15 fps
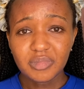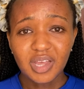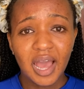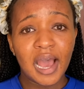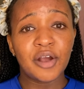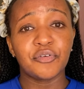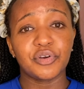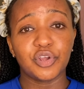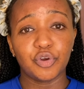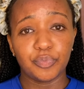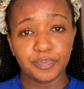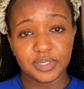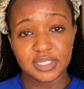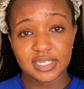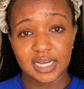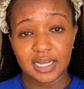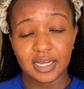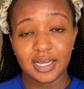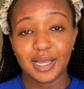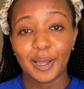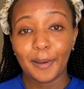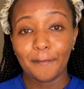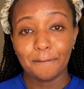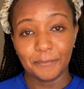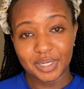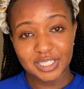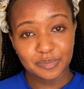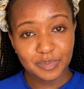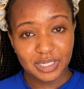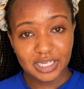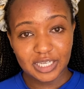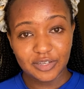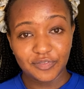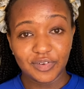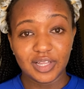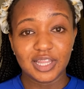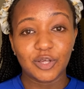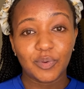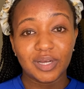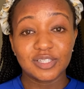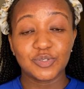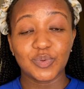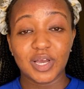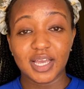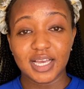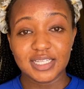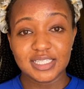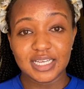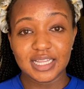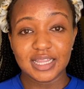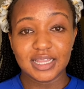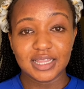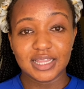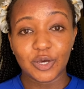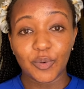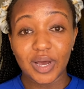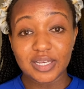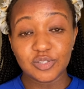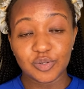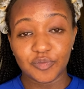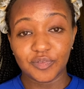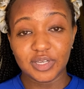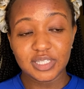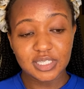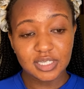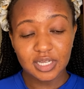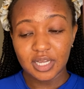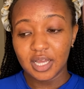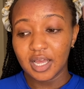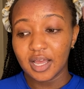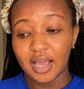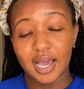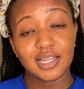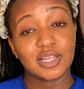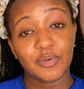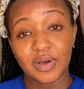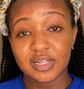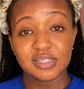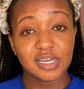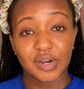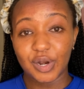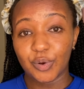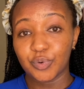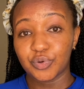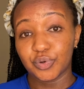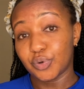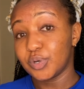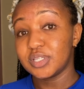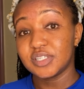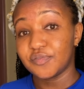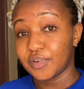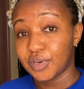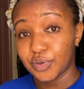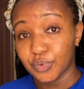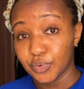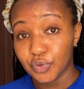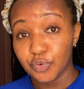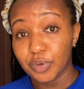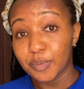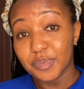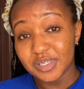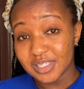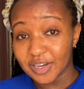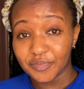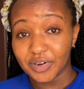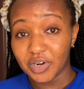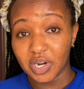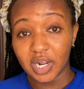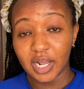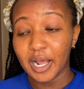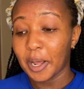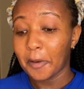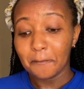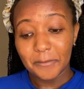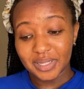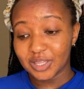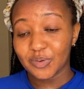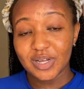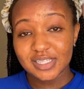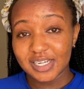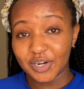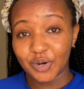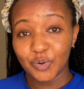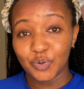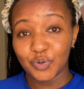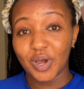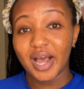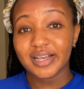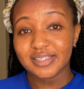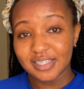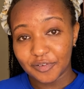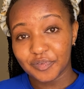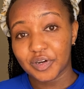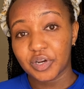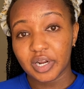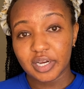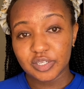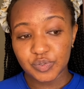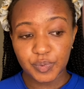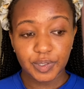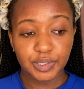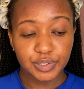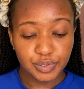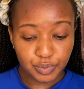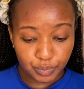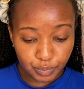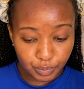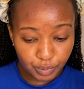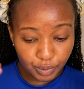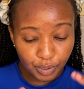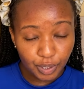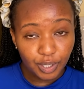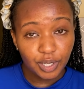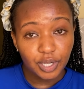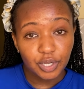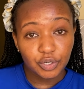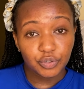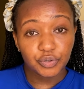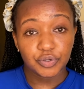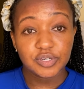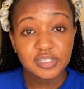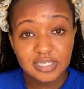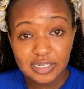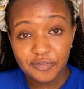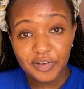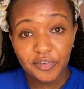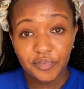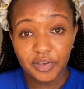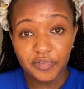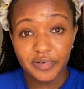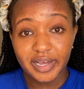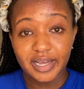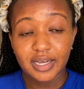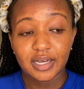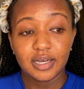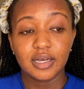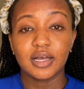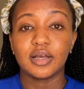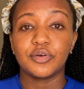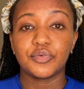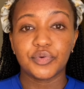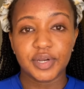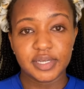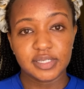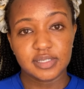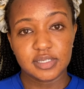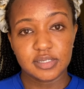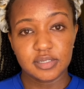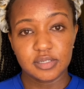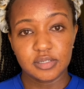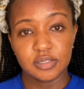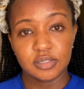angry or bitter, best believe, the ones who are getting the worst of it are the ones around you, not even you. You may be suffering, but the ones around you are suffering as well. So do yourself a favor, rest.